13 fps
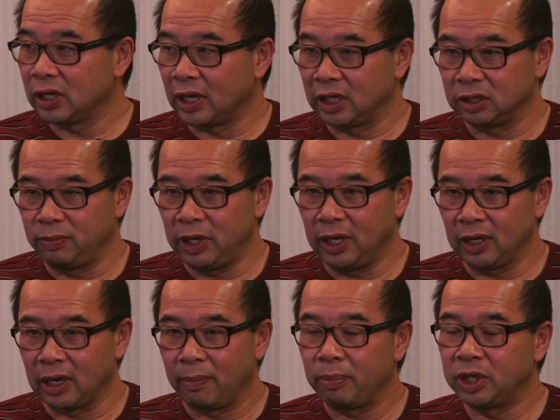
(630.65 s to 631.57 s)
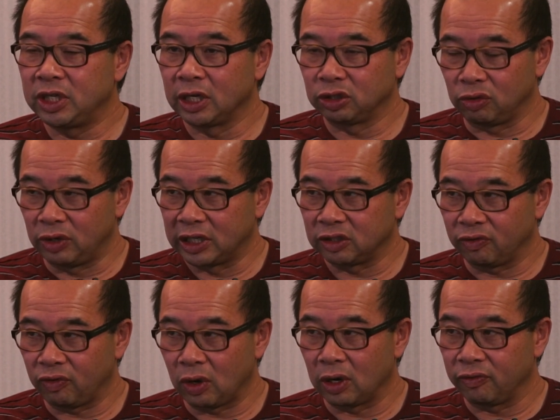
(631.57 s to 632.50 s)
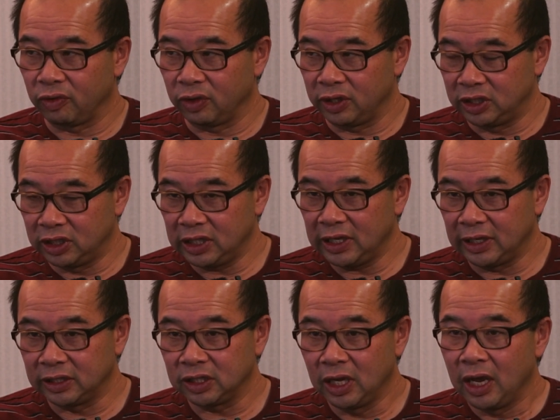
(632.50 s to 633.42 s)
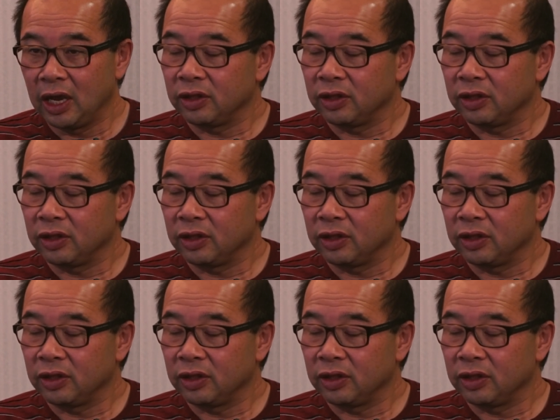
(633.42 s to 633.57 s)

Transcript: as being a potential reservoir for the disease,